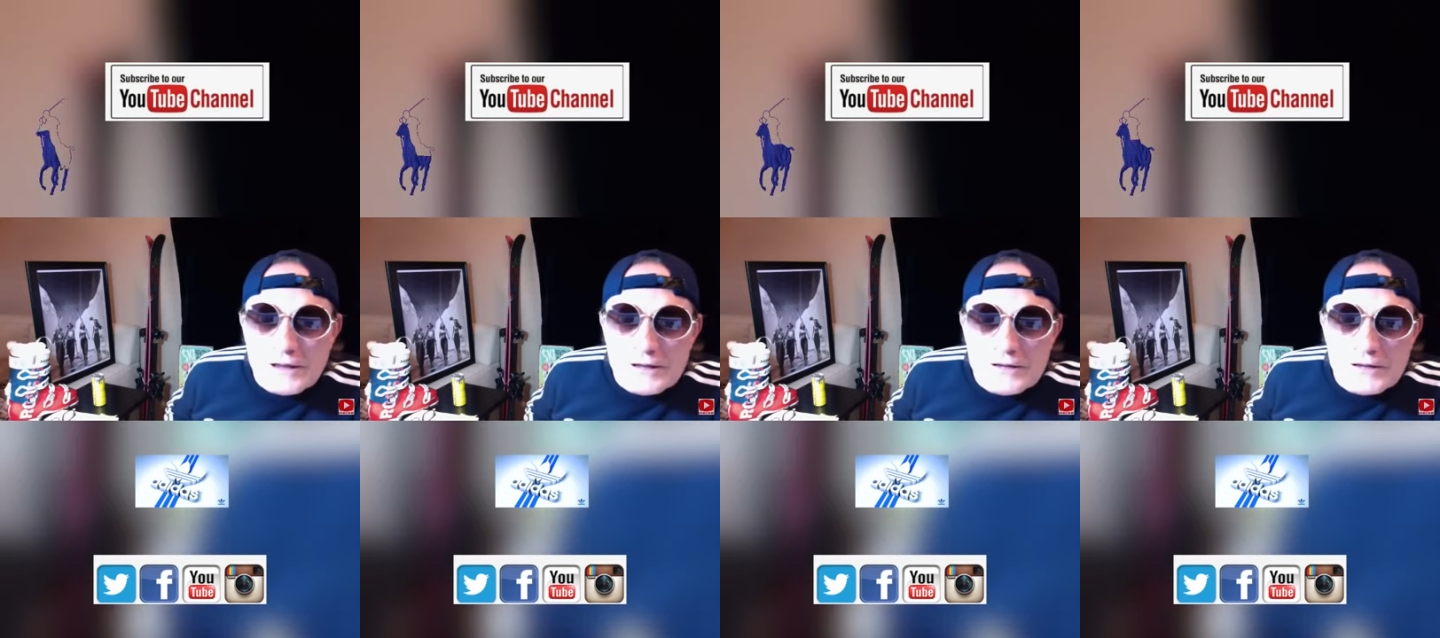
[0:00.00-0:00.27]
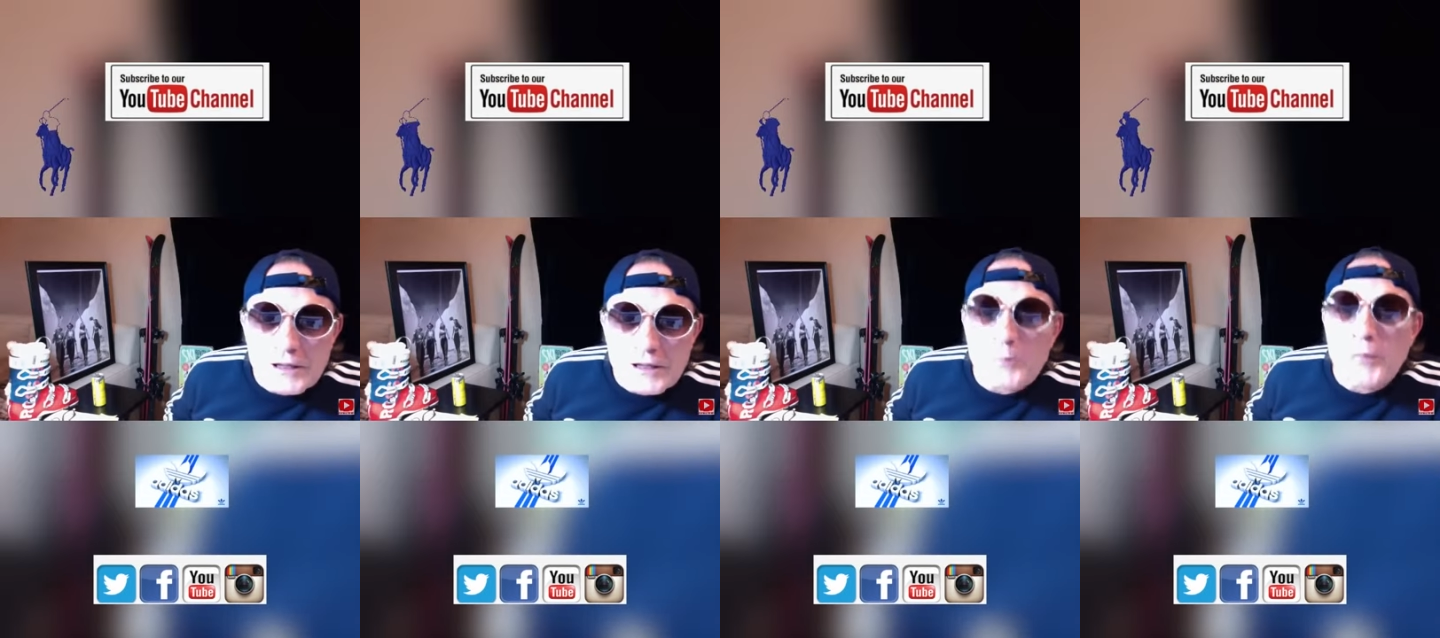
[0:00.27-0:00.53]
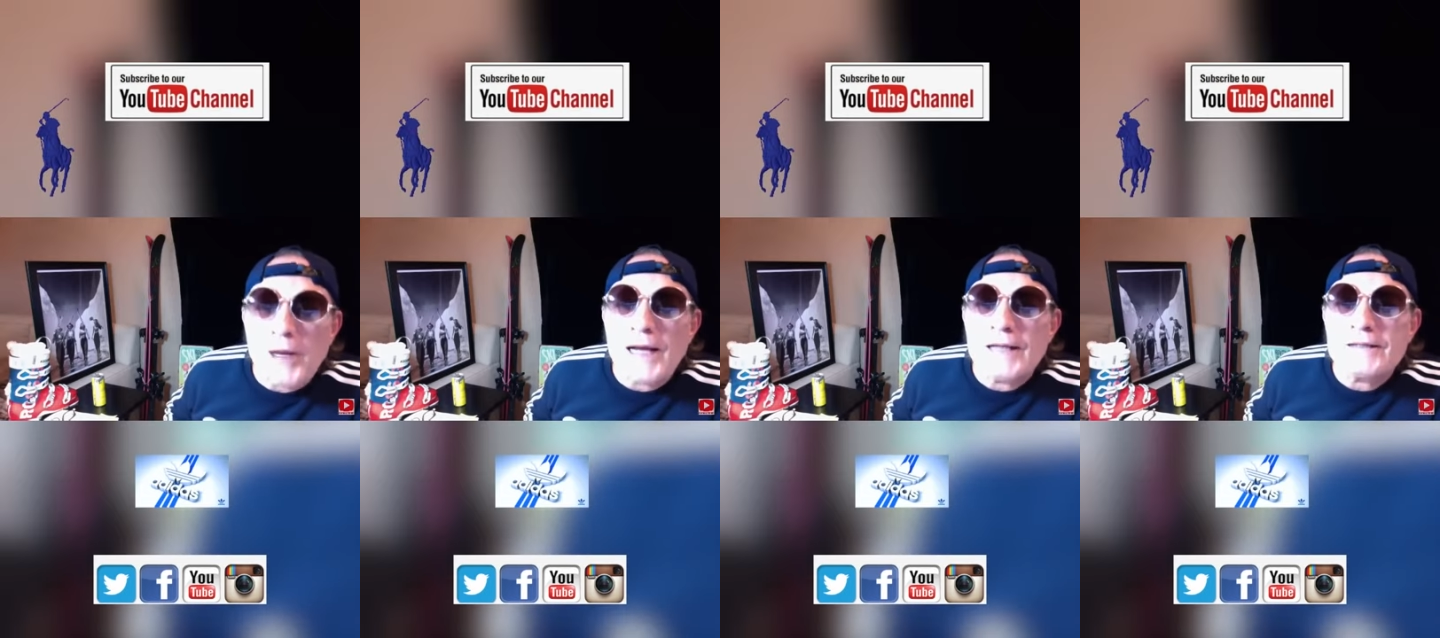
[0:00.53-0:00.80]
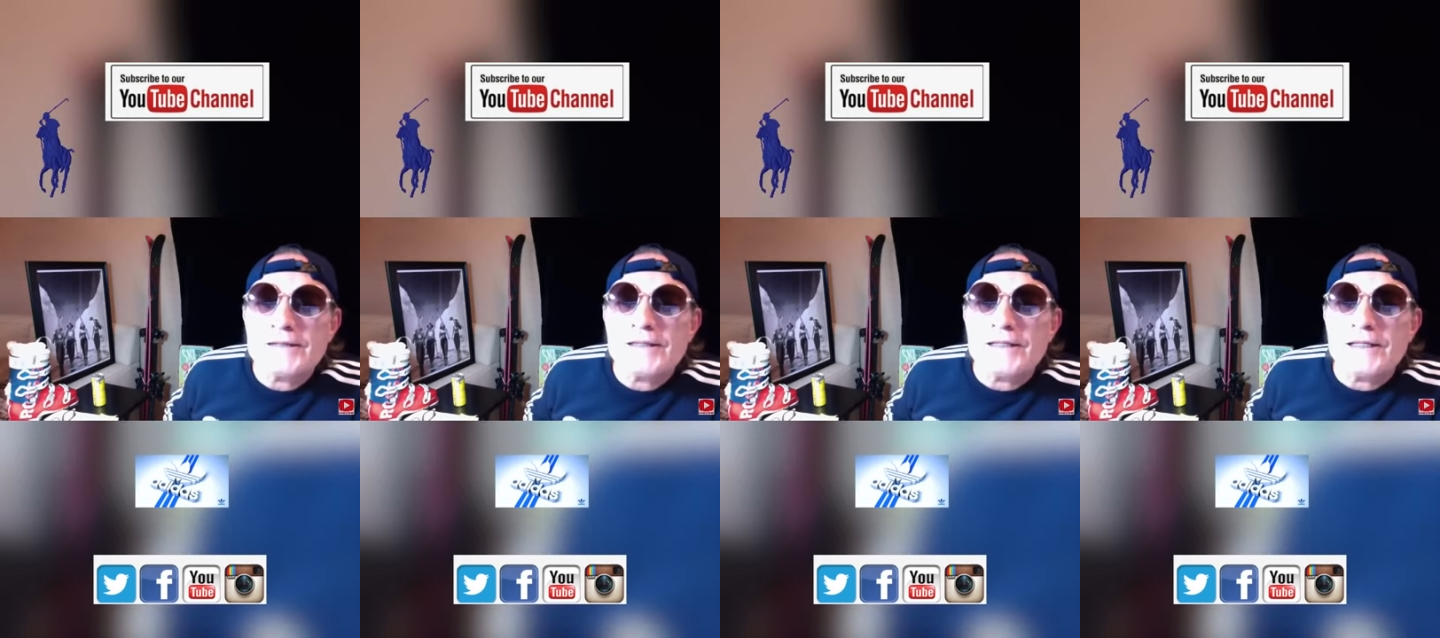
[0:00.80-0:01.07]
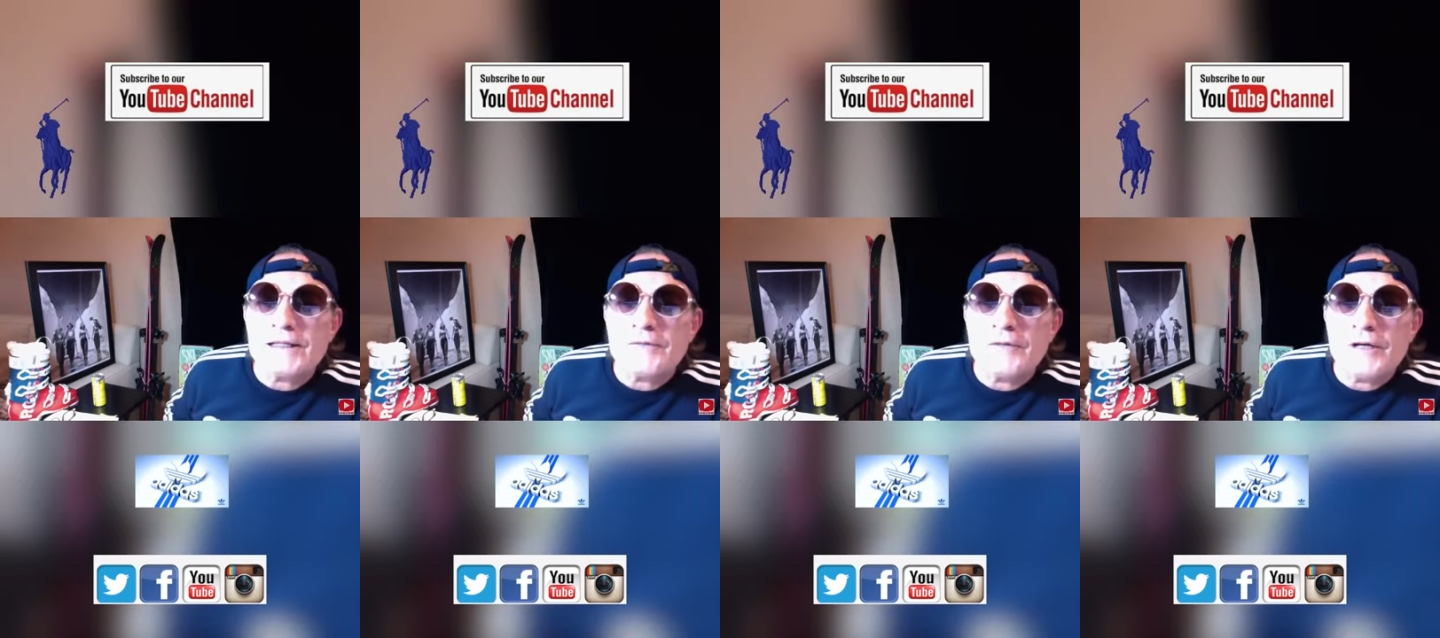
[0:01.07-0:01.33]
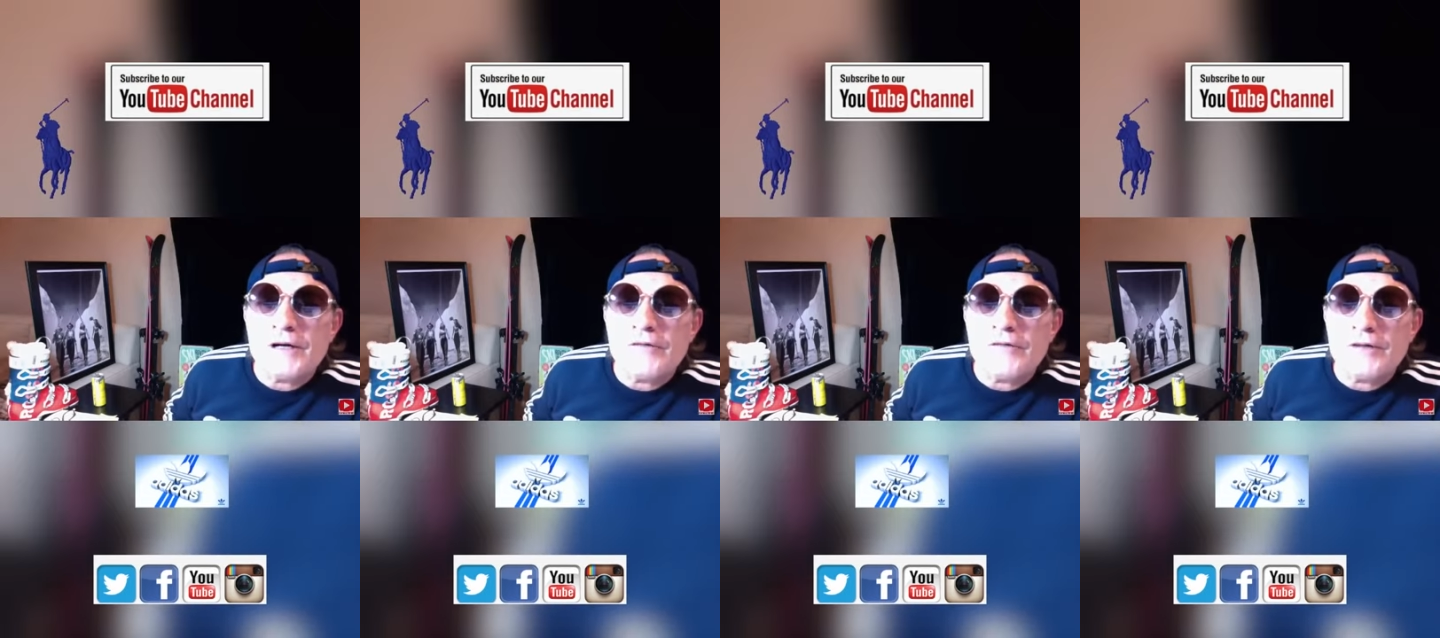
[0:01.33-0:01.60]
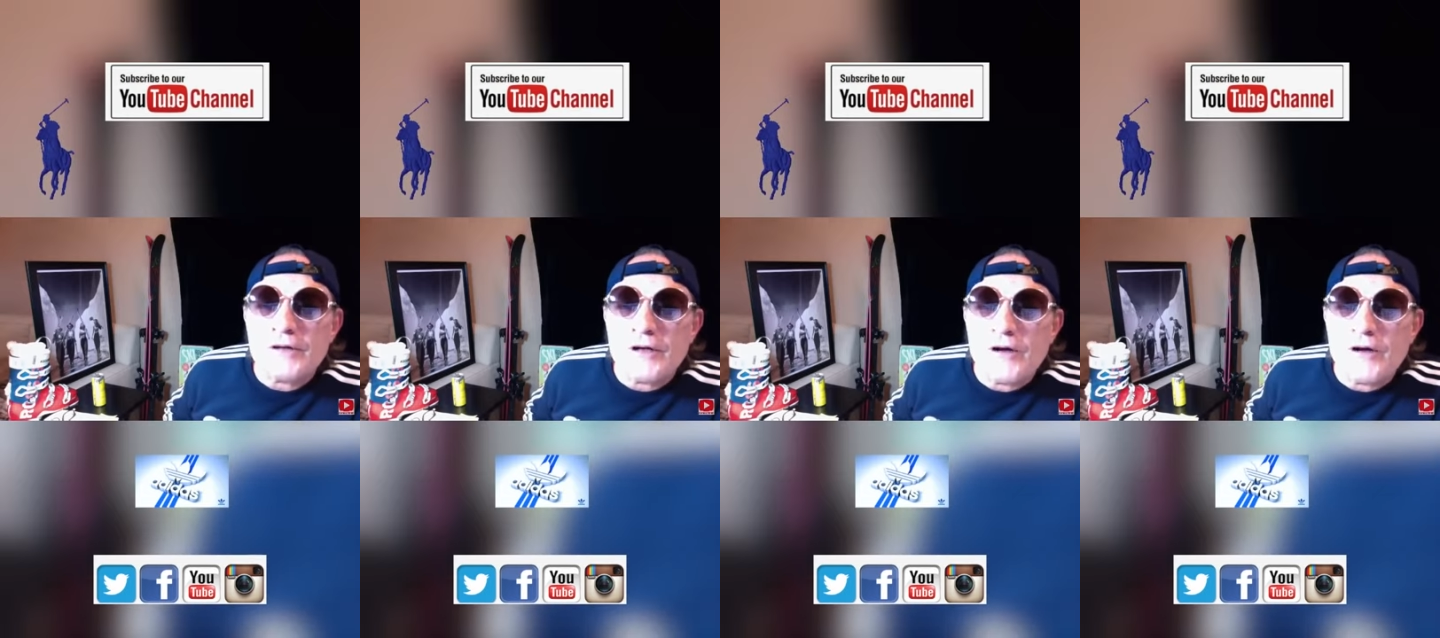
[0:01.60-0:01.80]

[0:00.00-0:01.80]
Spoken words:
to capacity, whatever